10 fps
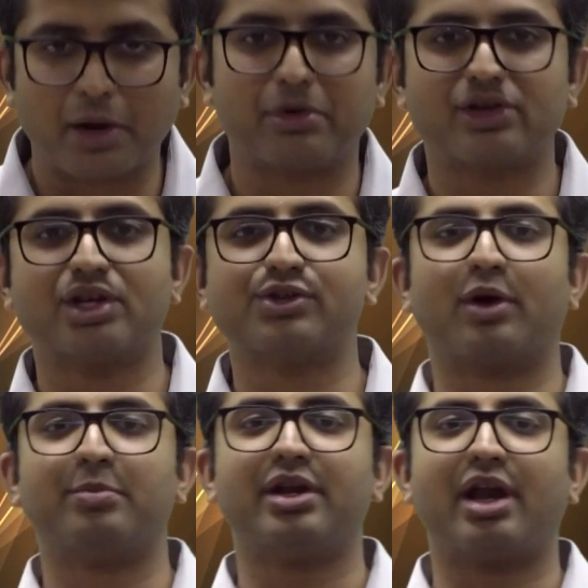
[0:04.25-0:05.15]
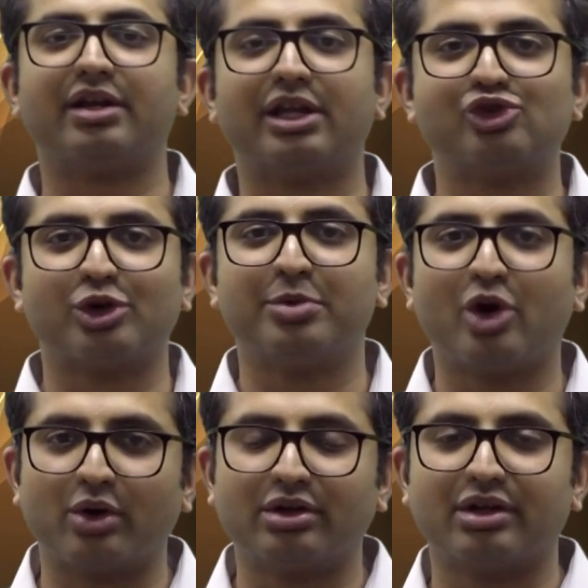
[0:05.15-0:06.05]
Preparations for May 19 should
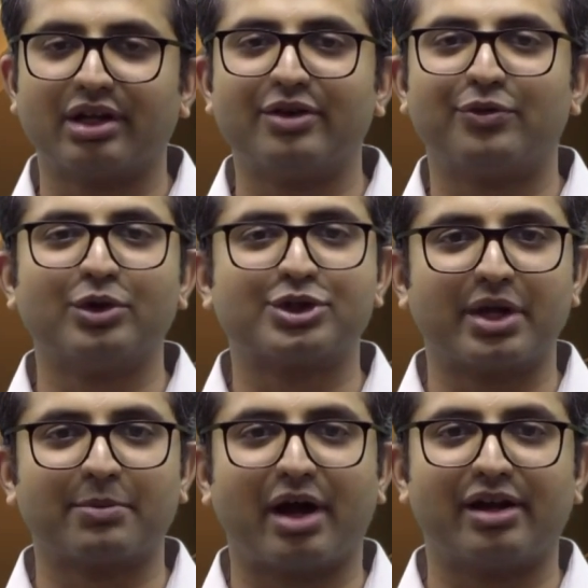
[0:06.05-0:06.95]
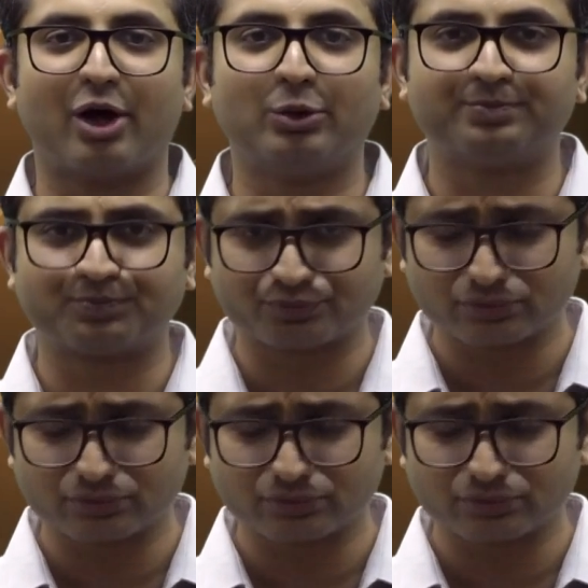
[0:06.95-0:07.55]
be on in full swing by now.